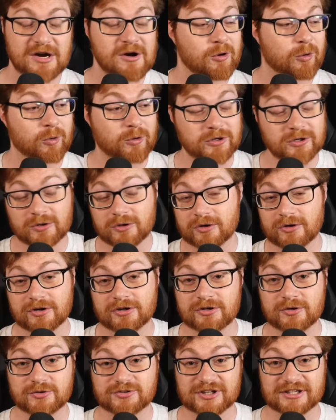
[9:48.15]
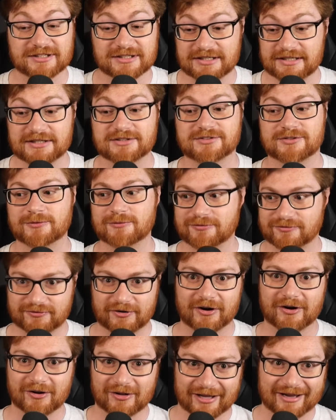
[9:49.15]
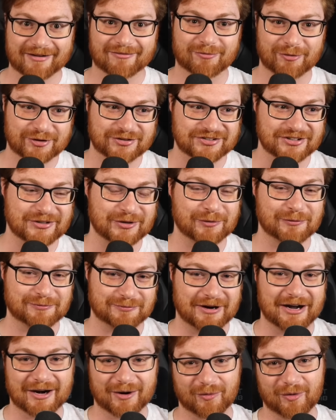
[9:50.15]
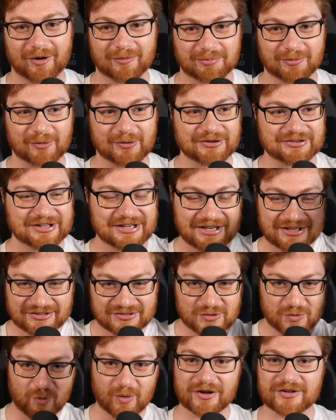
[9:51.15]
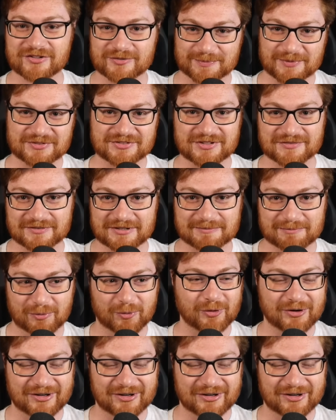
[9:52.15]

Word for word: or you learned a new technique to funnel every single firewall port to one specific port.